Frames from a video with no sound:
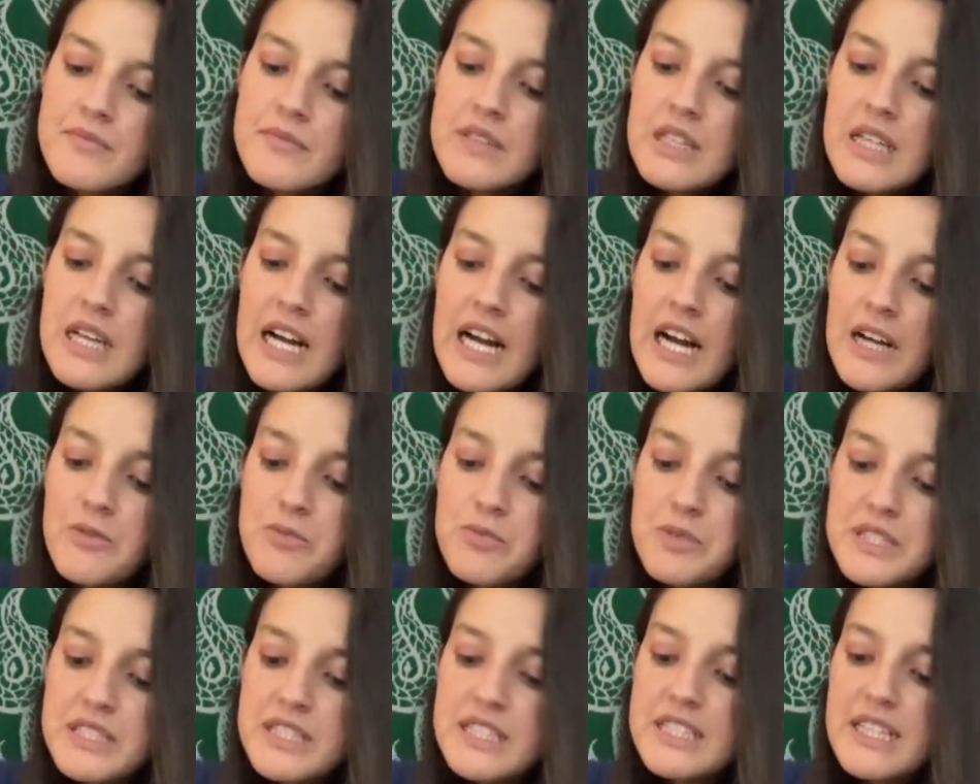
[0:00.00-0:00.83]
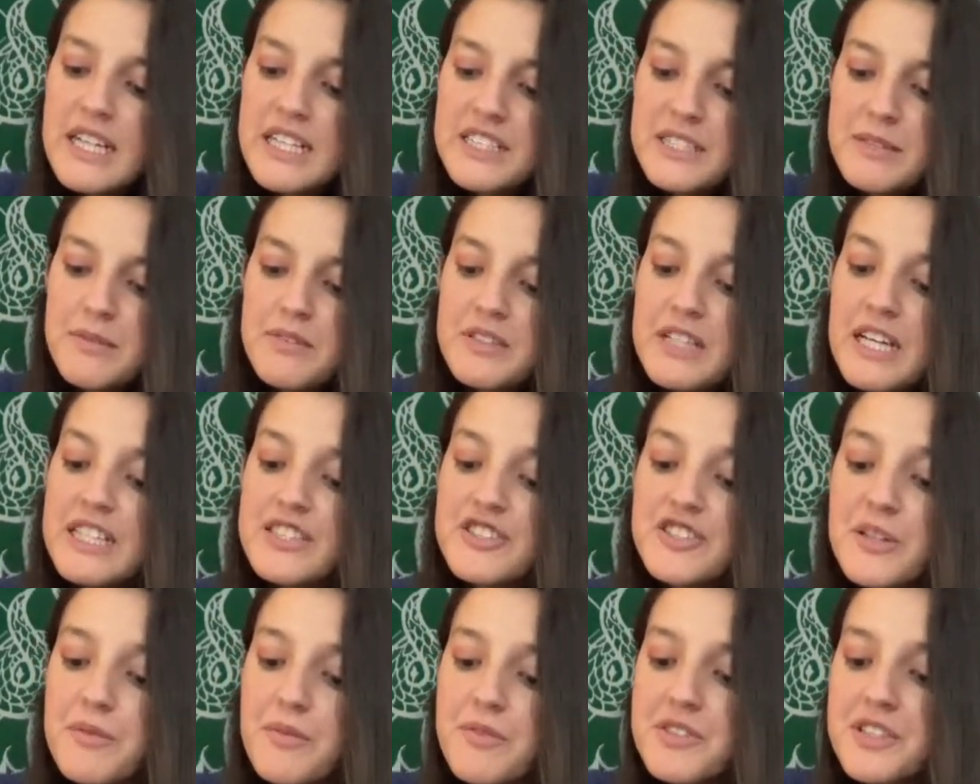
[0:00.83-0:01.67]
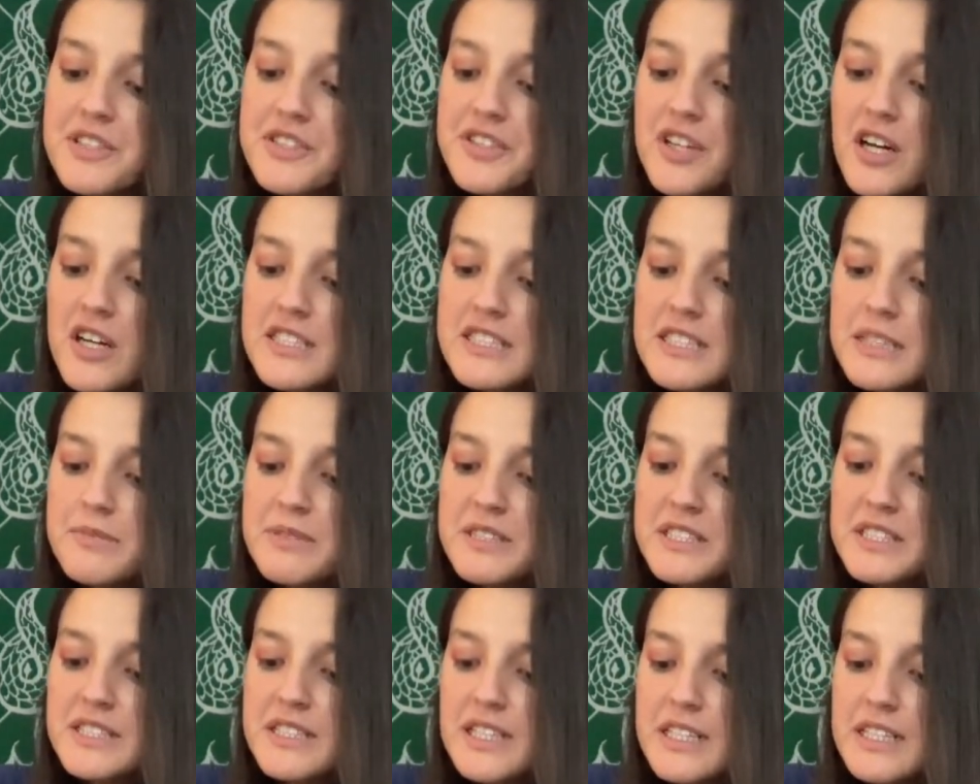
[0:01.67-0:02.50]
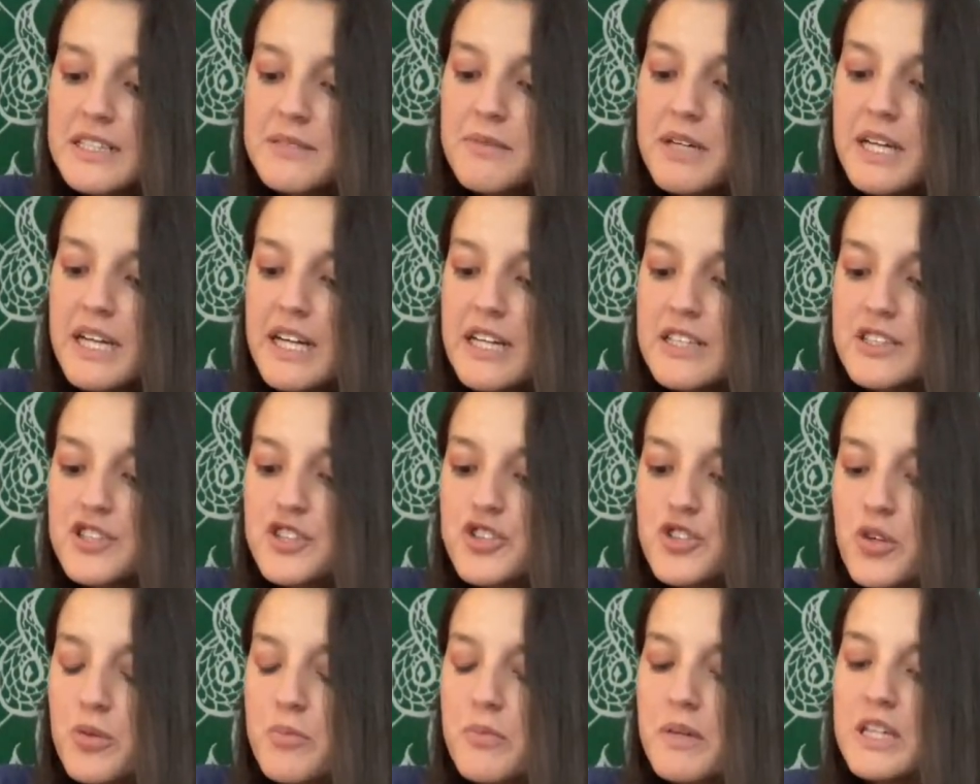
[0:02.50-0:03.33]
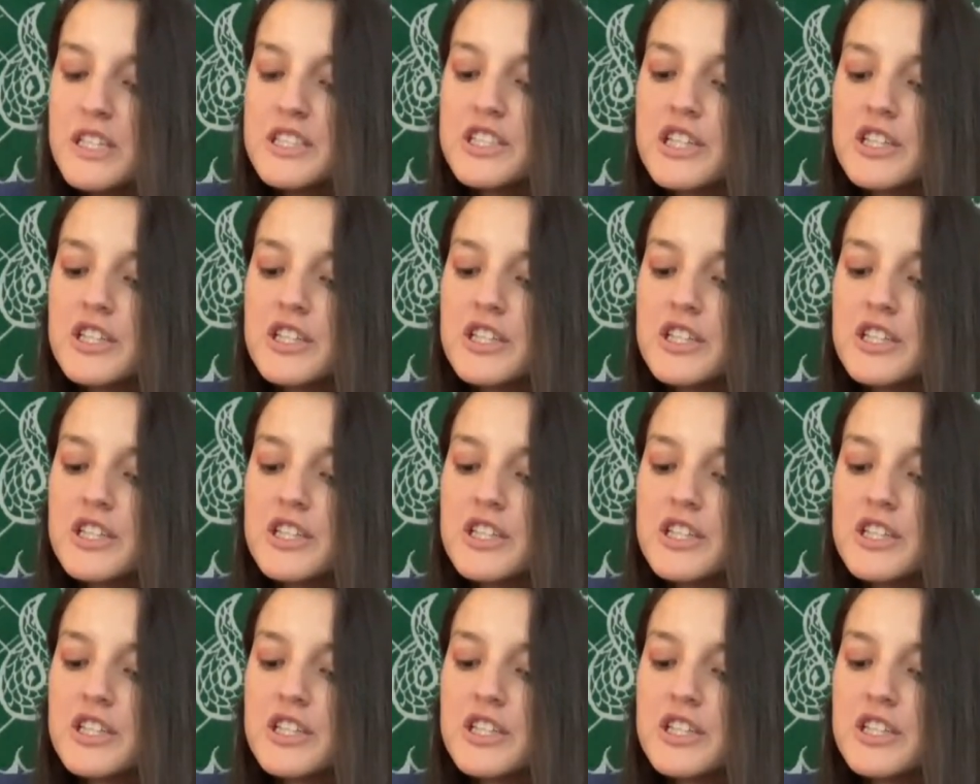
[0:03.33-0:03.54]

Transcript: I really like some of the songs have been stuck in my head so much,